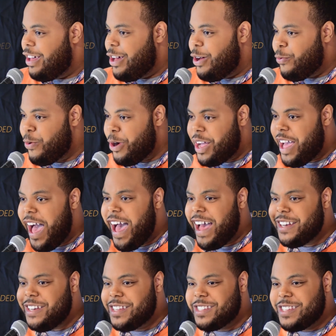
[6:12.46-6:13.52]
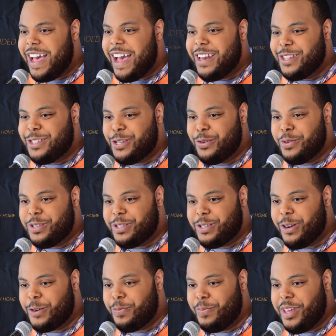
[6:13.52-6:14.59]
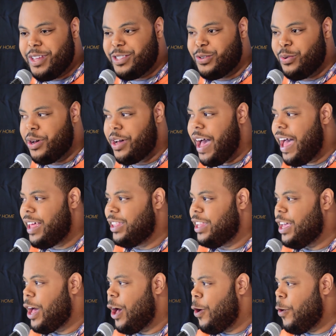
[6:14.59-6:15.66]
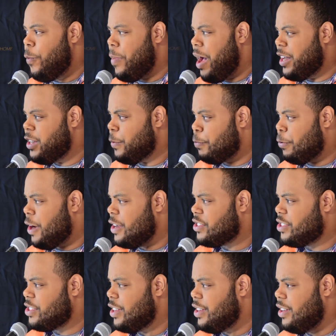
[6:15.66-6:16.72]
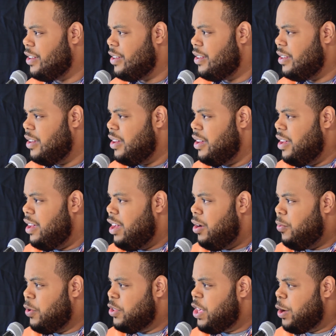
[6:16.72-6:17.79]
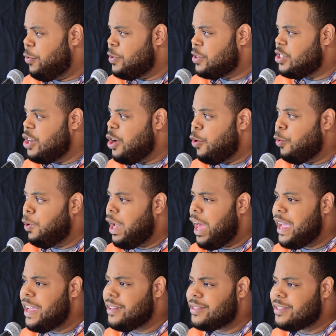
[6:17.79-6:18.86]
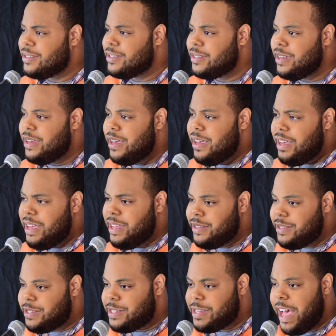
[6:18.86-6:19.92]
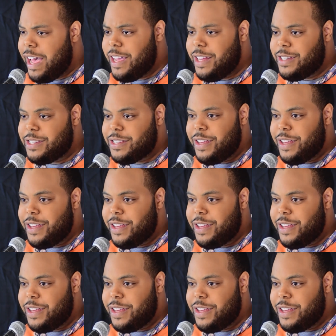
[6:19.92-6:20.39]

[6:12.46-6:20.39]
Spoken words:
Where God decided to insert me into a godly home, my depression, where there was no light in sight,